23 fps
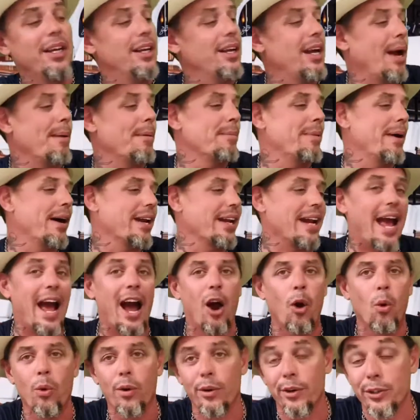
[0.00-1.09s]
I'm about an
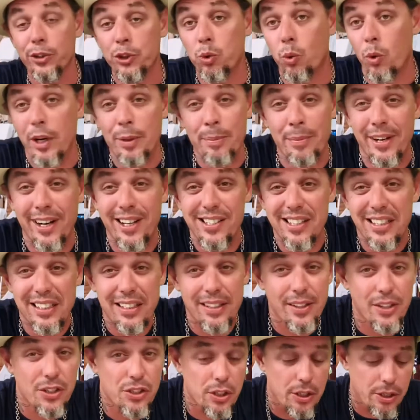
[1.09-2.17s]
hour and 20 minutes into
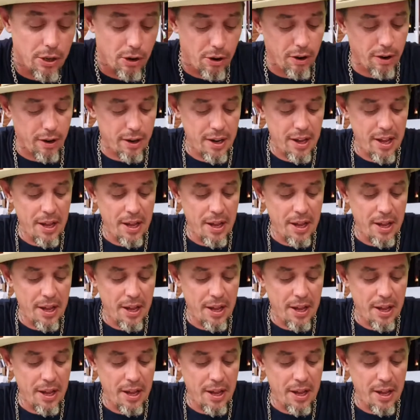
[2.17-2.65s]
this cigar.